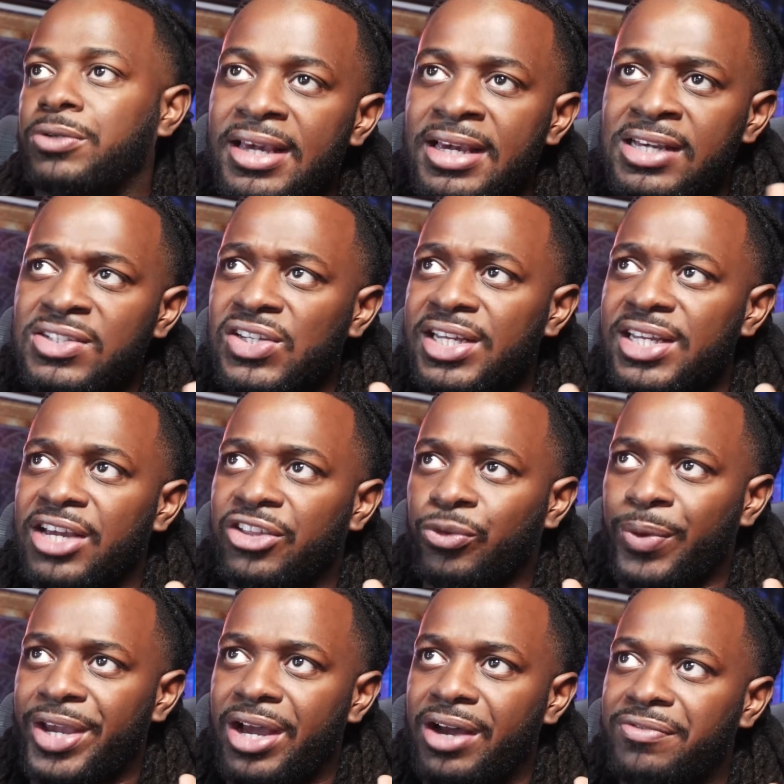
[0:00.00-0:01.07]
Easily a
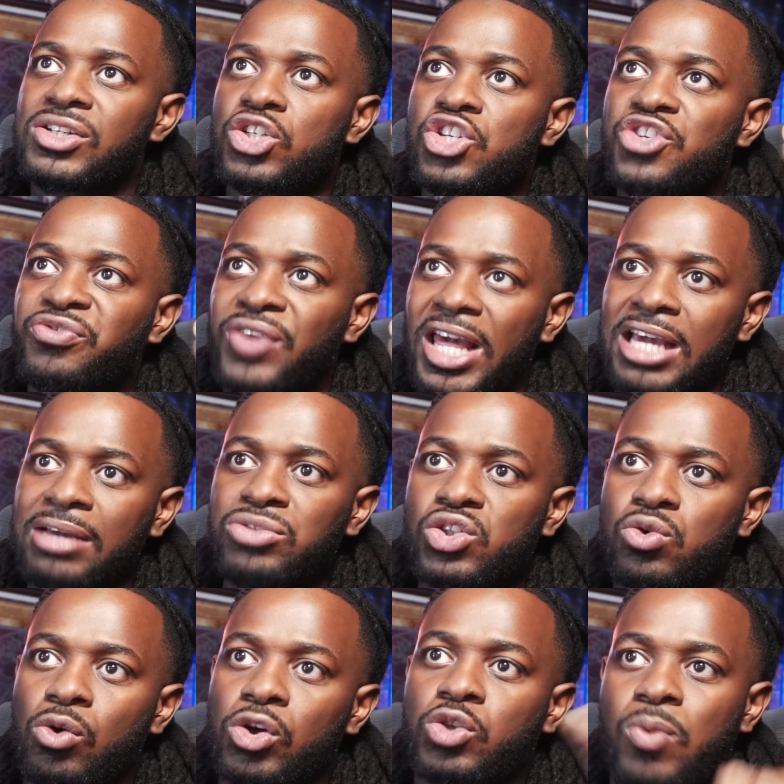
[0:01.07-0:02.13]
3-up. Flame
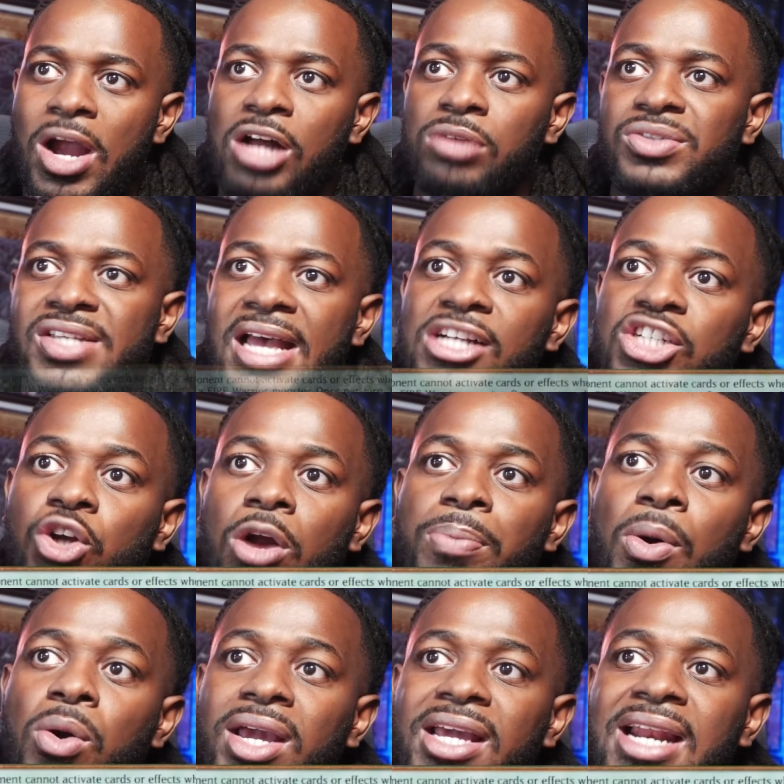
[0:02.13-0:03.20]
Sword's Realm says your
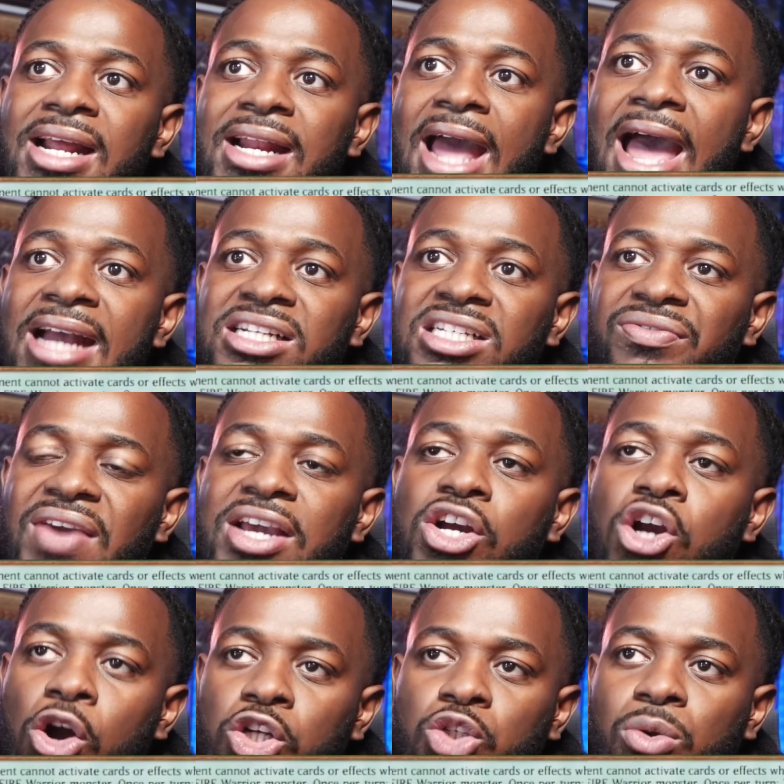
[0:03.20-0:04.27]
opponent cannot activate
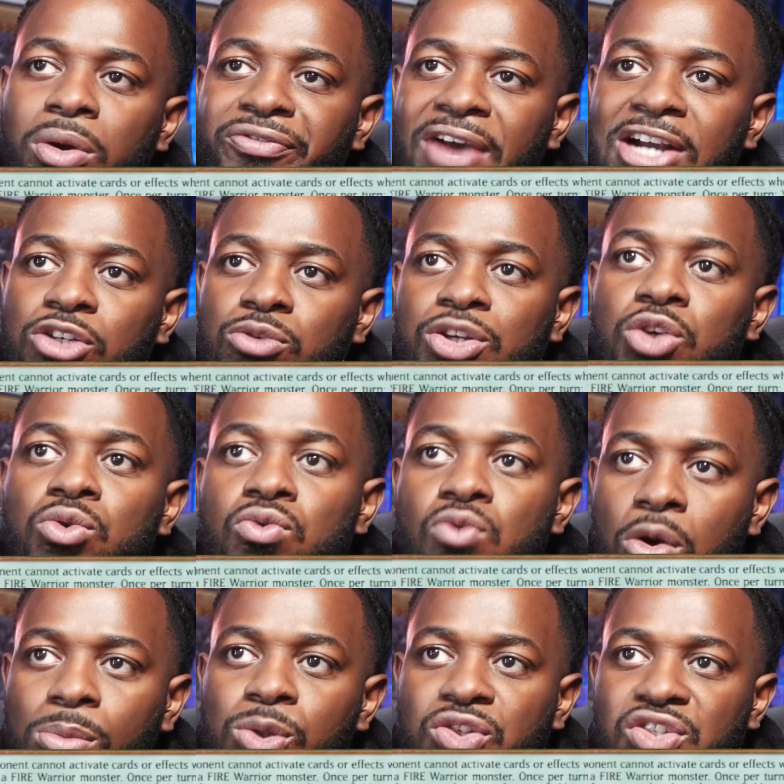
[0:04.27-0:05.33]
cards or effects when you
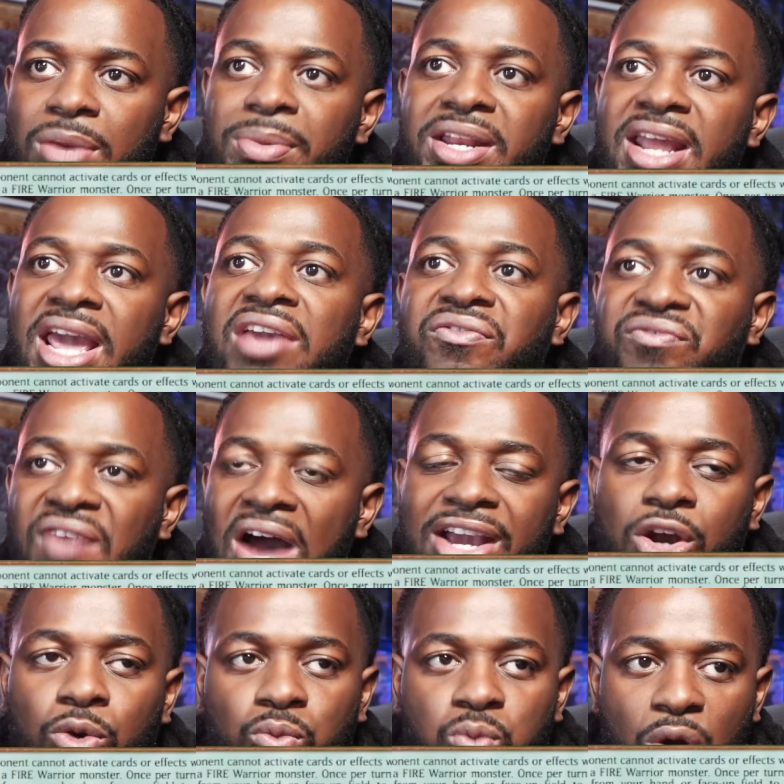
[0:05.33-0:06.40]
normal summon a
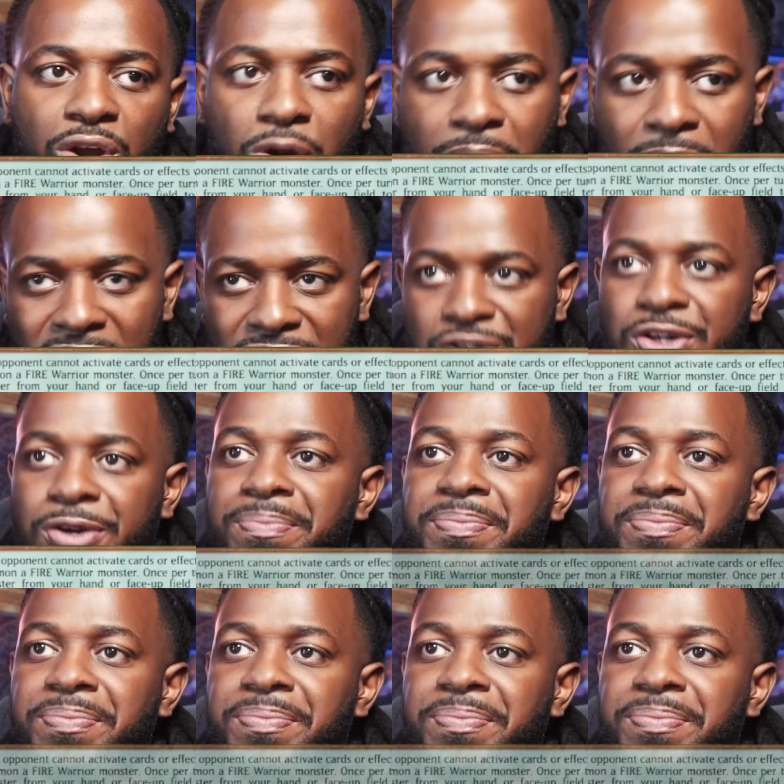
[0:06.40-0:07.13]
fire warrior monster.